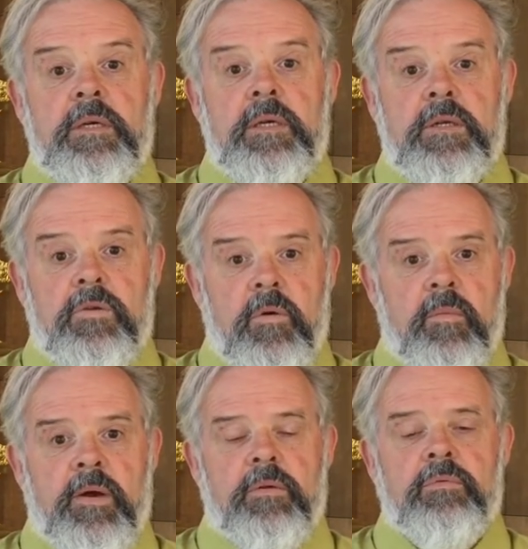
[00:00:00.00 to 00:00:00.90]
into a
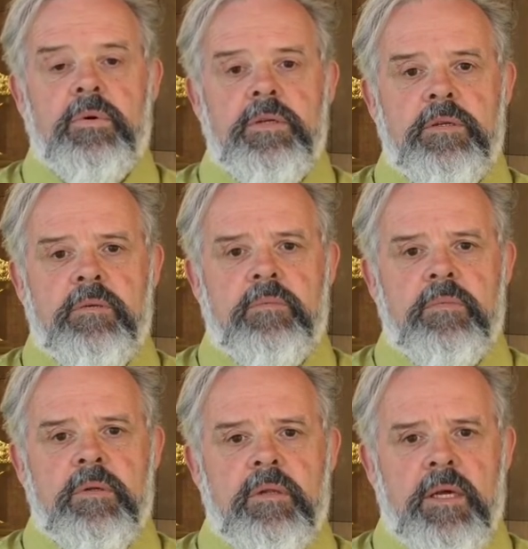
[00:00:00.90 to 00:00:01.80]
mind of wisdom
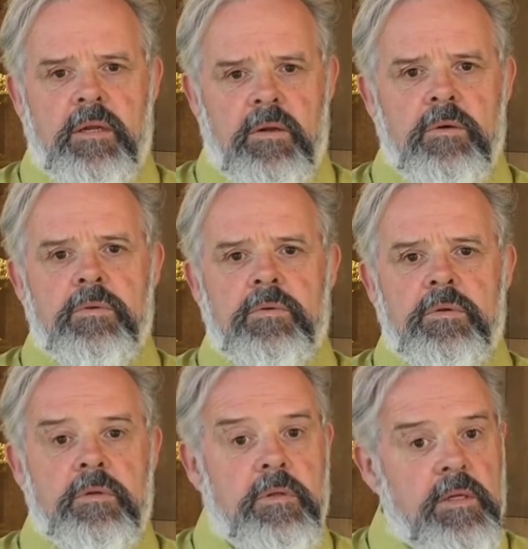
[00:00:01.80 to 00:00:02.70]
that
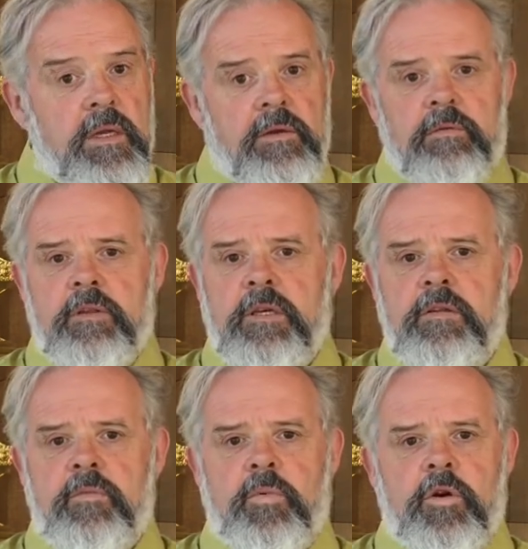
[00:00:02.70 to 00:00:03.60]
knows that everything
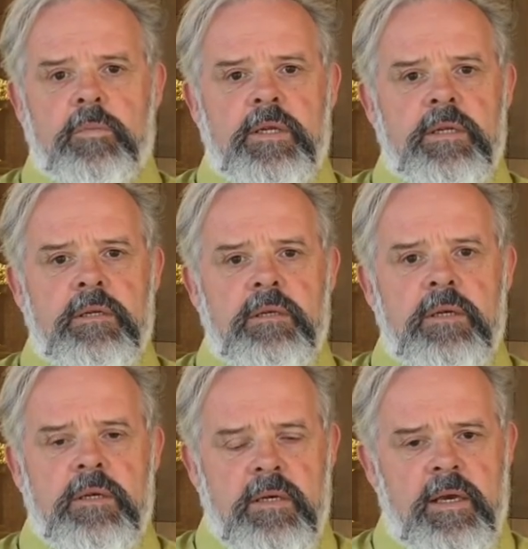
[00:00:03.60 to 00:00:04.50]
is impermanent,
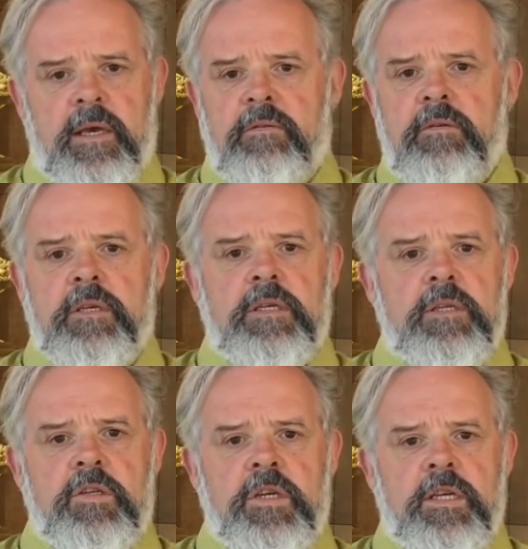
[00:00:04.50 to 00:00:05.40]
everything
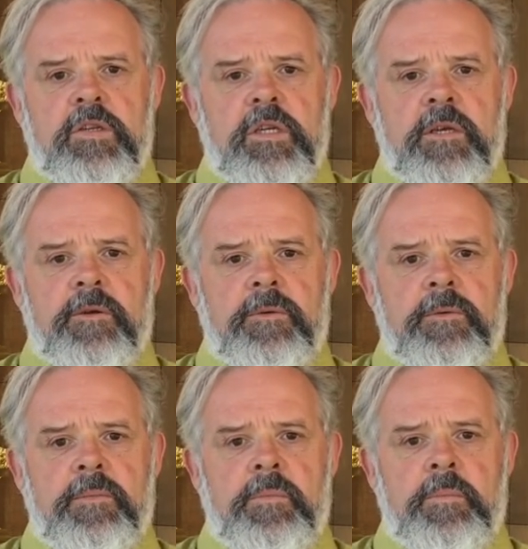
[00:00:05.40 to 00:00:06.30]
is changing,
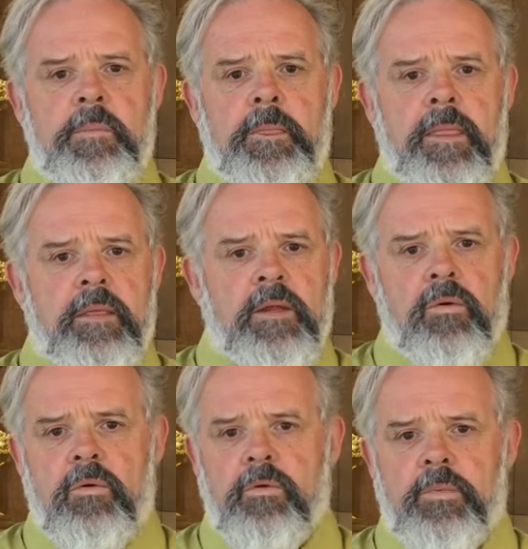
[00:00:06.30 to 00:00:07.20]
that
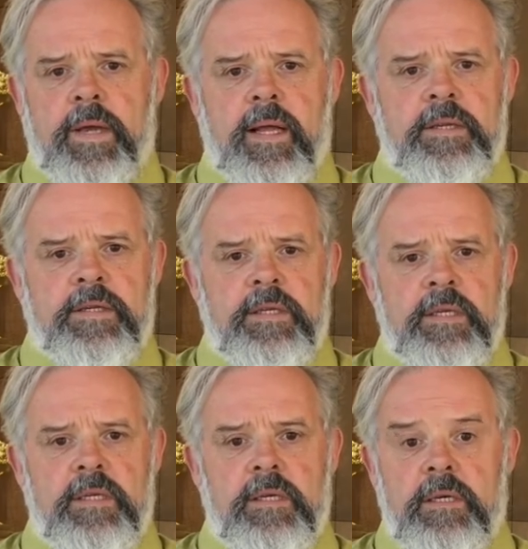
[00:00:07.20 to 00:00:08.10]
all the
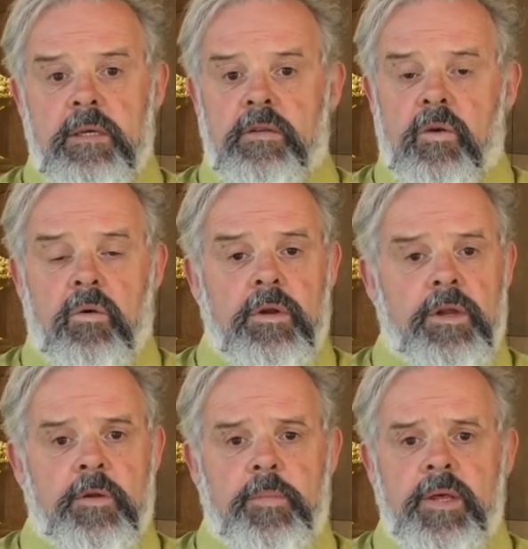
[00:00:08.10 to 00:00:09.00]
reality is only
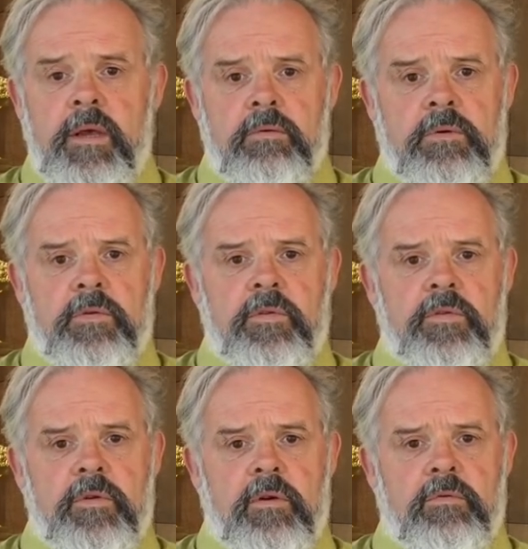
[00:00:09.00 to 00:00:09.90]
an appearance
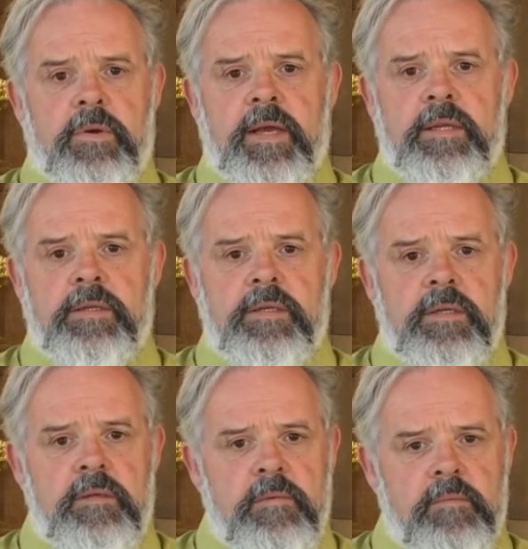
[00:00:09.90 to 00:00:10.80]
of reality,
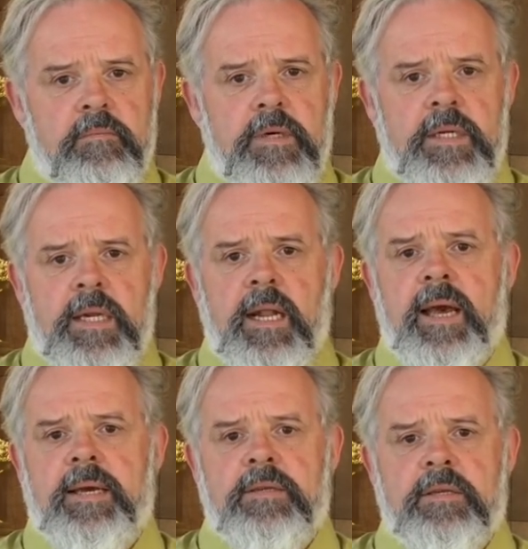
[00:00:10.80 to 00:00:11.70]
but it
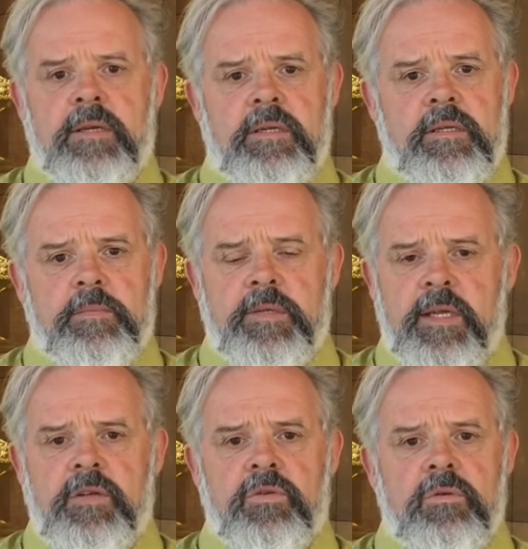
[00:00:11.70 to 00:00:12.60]
lacks any
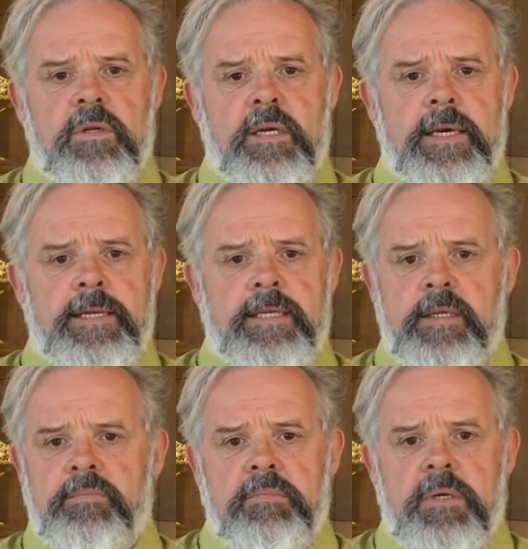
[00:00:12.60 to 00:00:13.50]
substantial and
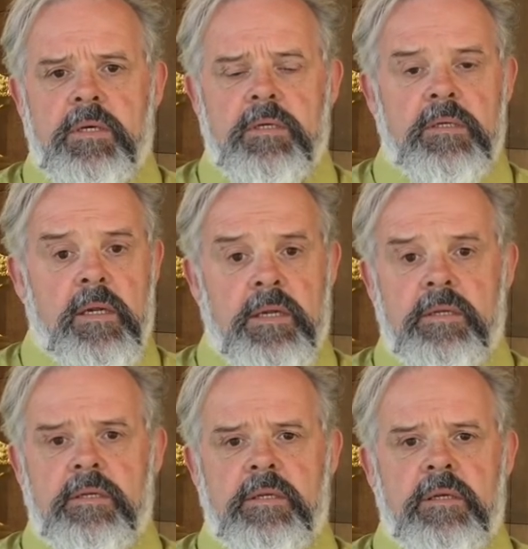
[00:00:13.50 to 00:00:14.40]
deep
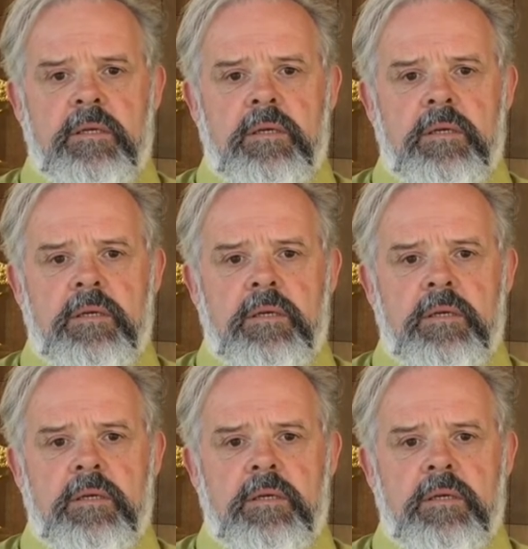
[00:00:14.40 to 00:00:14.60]
solidity.